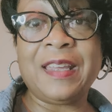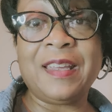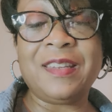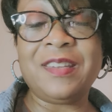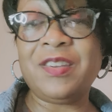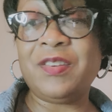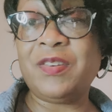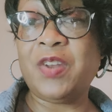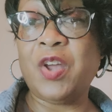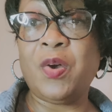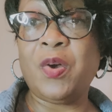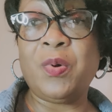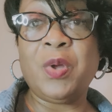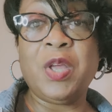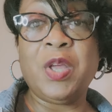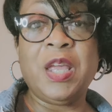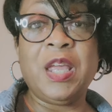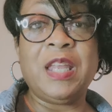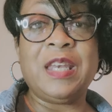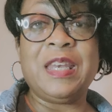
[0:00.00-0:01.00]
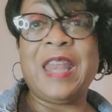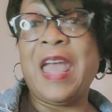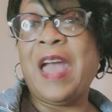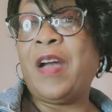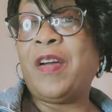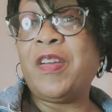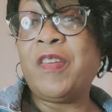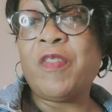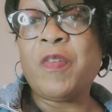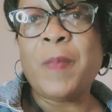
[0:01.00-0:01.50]
Now
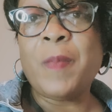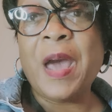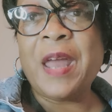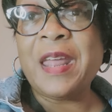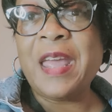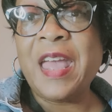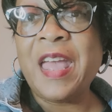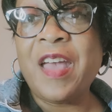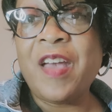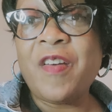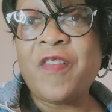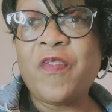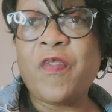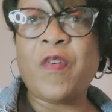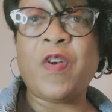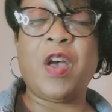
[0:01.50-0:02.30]
everybody have